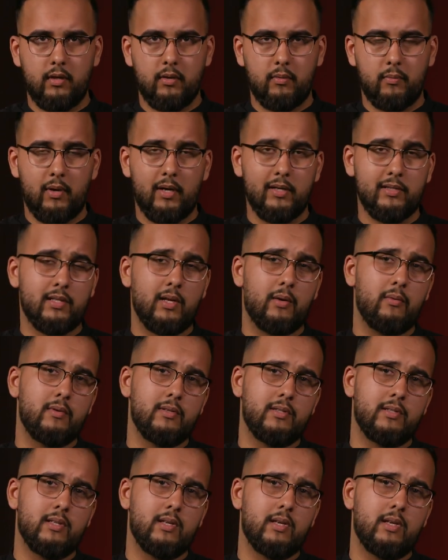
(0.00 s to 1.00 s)
Whilst I
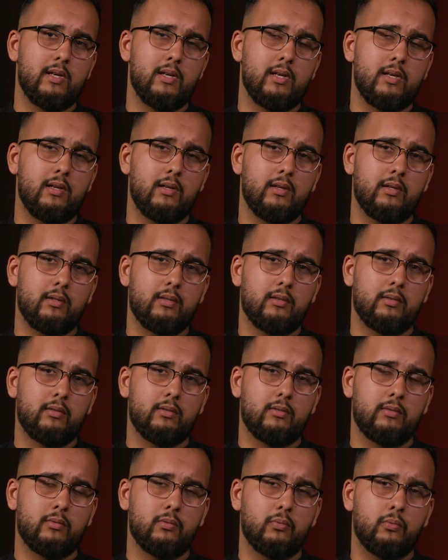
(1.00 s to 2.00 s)
was uh,
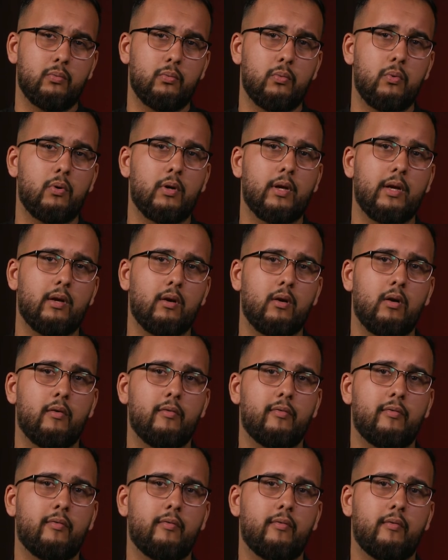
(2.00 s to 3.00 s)
walking
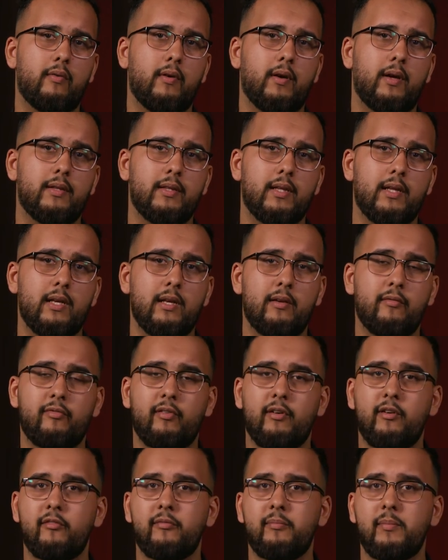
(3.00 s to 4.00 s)
off and then in
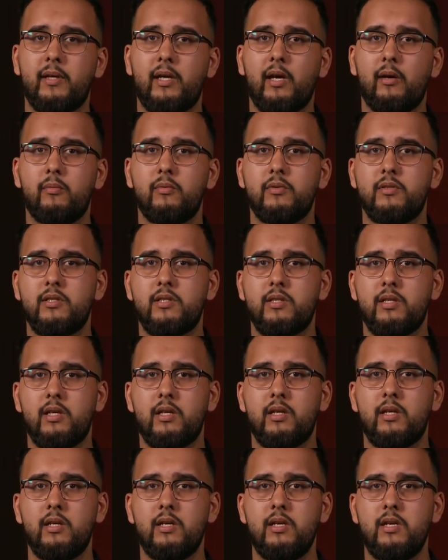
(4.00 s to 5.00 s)
front of me I would
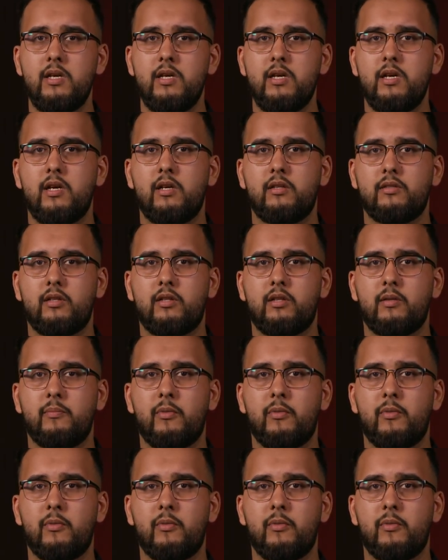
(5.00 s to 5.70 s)
see Hazrat